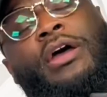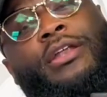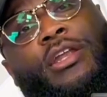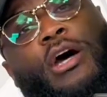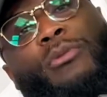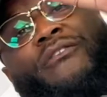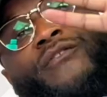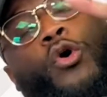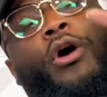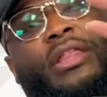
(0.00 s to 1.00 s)
The number
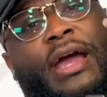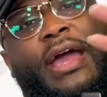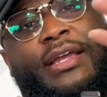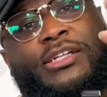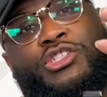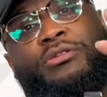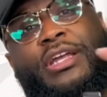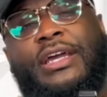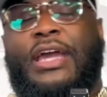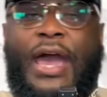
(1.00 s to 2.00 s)
four thing that you
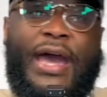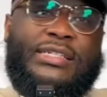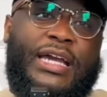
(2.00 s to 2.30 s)
need as